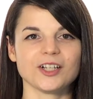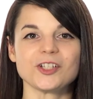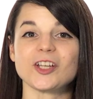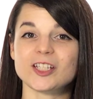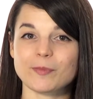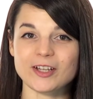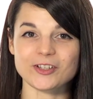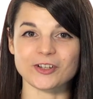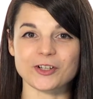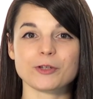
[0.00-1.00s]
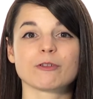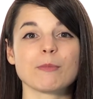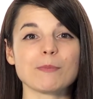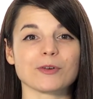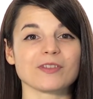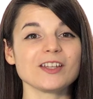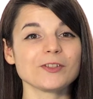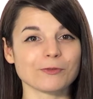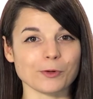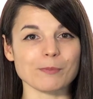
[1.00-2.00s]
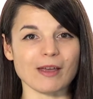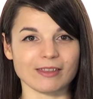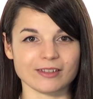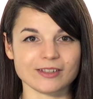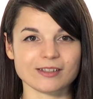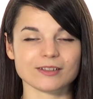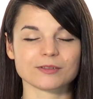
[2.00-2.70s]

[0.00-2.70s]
Just make sure to remember these 4 methods.